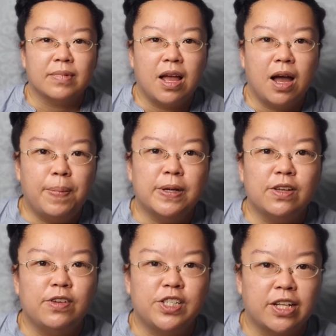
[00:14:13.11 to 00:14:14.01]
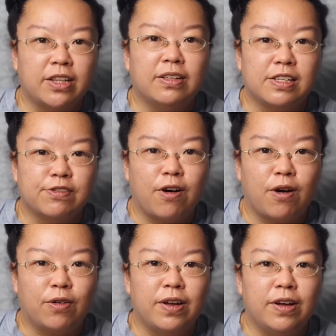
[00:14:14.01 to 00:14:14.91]
A person with gender
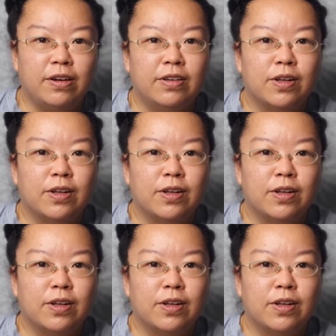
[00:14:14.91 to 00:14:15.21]
dysphoria